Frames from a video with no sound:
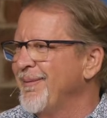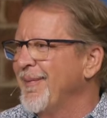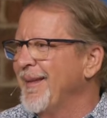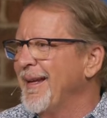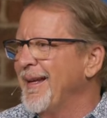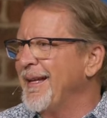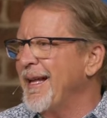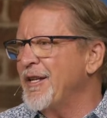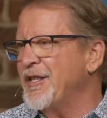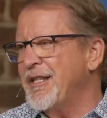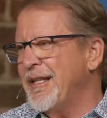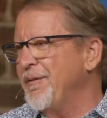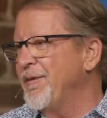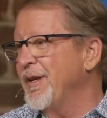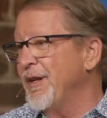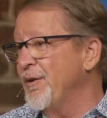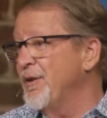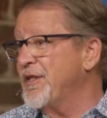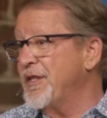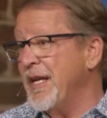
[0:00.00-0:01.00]
and that's even
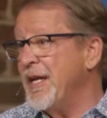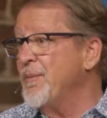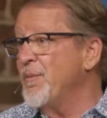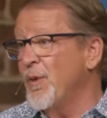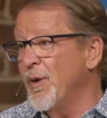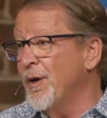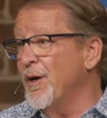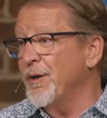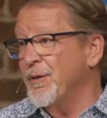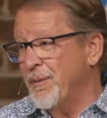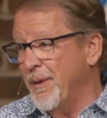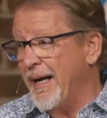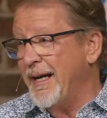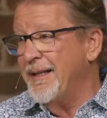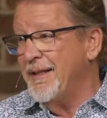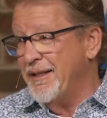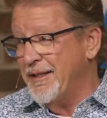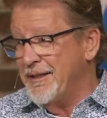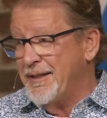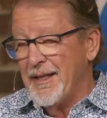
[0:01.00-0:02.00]
the same word,
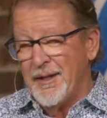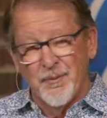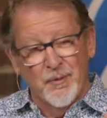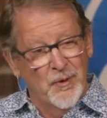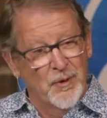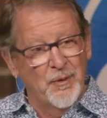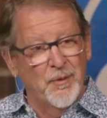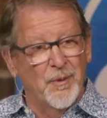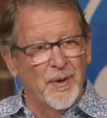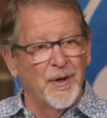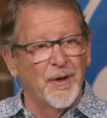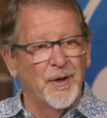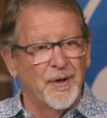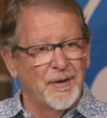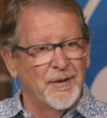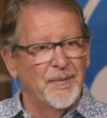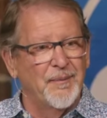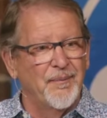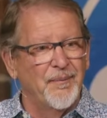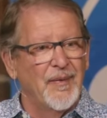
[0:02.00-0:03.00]
right? The same root
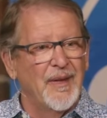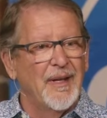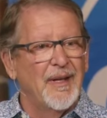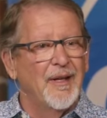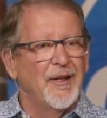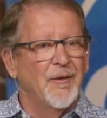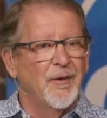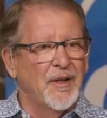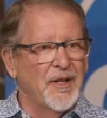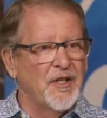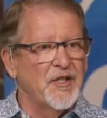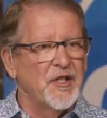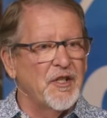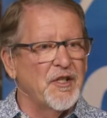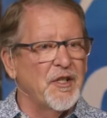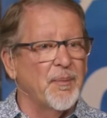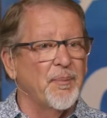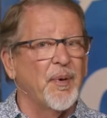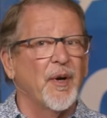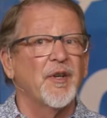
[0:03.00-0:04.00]
word. This is
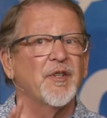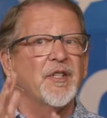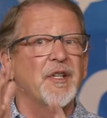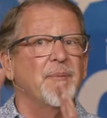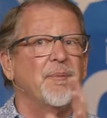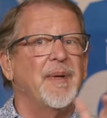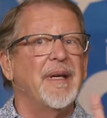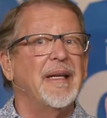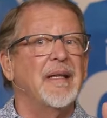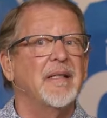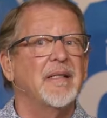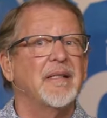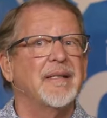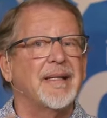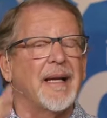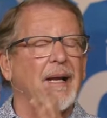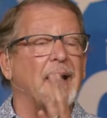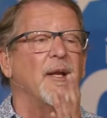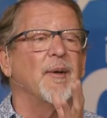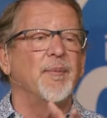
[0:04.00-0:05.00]
the person being
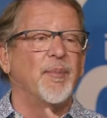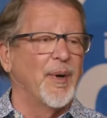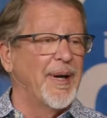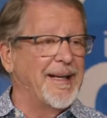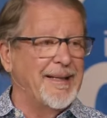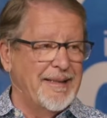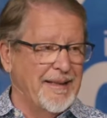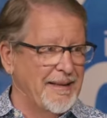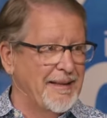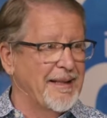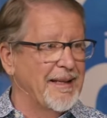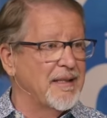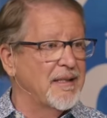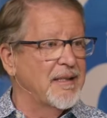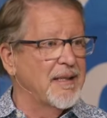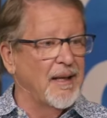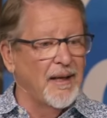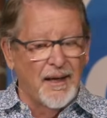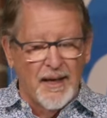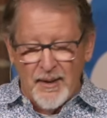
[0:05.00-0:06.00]
celebrated, the
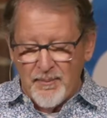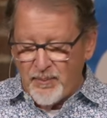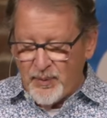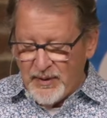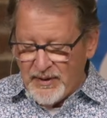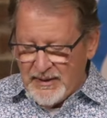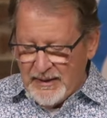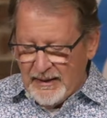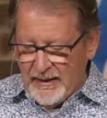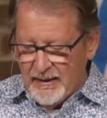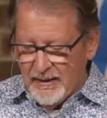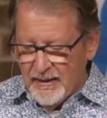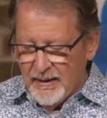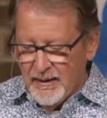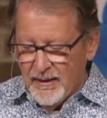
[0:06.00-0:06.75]
celebrity.